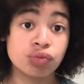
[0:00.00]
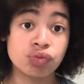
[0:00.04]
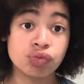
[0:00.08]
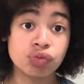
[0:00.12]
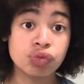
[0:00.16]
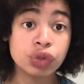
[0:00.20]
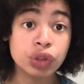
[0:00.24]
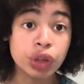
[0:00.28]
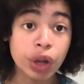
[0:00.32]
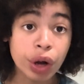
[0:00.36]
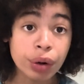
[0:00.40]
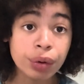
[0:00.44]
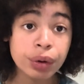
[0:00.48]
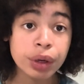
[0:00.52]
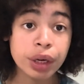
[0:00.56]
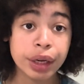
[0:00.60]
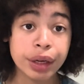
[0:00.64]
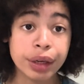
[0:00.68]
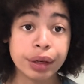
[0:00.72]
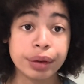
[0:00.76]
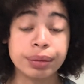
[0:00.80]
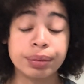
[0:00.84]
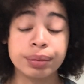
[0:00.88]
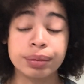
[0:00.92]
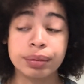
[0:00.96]

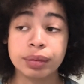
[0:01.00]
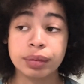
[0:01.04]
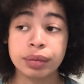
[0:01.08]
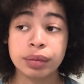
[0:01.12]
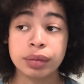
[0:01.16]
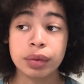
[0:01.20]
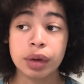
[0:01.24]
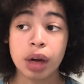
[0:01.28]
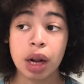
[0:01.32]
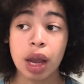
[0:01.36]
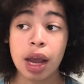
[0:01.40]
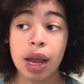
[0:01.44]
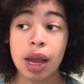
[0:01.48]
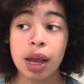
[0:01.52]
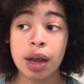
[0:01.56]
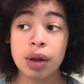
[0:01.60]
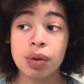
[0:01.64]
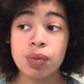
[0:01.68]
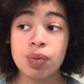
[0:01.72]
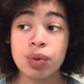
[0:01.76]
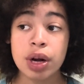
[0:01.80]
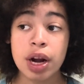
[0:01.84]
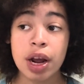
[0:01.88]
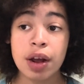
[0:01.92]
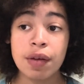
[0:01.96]
Noted.
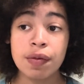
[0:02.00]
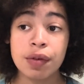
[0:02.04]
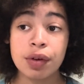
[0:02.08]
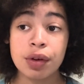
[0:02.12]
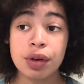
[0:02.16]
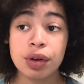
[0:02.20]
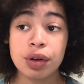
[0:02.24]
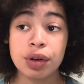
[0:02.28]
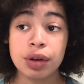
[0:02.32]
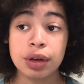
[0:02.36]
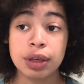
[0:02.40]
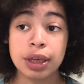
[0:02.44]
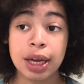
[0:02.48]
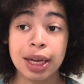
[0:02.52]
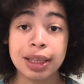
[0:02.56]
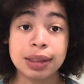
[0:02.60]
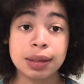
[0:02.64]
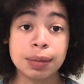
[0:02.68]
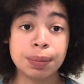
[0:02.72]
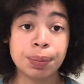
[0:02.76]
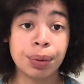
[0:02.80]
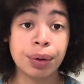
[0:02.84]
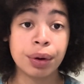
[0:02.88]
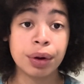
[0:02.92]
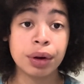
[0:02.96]
And whatever that's
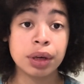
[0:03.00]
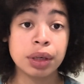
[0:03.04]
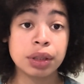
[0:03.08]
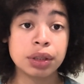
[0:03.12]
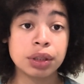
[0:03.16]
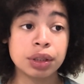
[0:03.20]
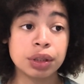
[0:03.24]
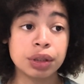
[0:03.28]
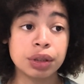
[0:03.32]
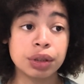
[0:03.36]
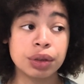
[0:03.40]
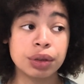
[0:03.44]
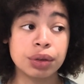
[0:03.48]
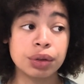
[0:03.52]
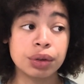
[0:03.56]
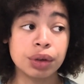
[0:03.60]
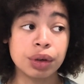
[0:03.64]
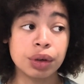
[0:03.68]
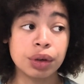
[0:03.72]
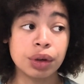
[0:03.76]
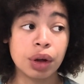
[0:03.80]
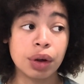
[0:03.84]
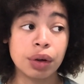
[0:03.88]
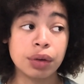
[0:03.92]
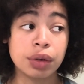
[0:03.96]
important to you,
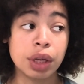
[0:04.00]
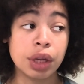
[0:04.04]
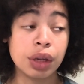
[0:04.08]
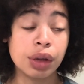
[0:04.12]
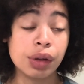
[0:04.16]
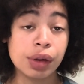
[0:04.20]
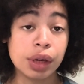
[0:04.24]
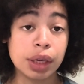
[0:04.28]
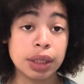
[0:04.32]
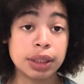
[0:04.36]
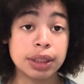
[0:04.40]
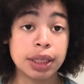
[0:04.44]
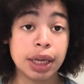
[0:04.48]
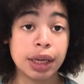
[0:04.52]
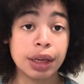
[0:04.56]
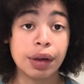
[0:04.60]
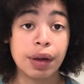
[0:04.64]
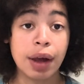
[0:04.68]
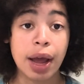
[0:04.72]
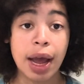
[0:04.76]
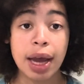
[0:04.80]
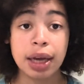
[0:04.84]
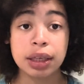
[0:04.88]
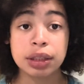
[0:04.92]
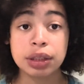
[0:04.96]
then you can take your
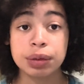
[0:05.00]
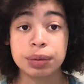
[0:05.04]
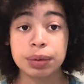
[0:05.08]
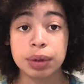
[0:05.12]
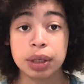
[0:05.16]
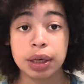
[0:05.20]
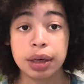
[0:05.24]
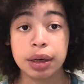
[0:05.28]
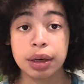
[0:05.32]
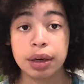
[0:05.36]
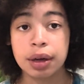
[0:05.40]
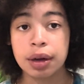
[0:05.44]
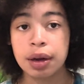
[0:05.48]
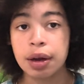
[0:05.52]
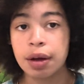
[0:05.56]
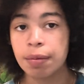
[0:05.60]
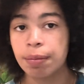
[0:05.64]
action with it.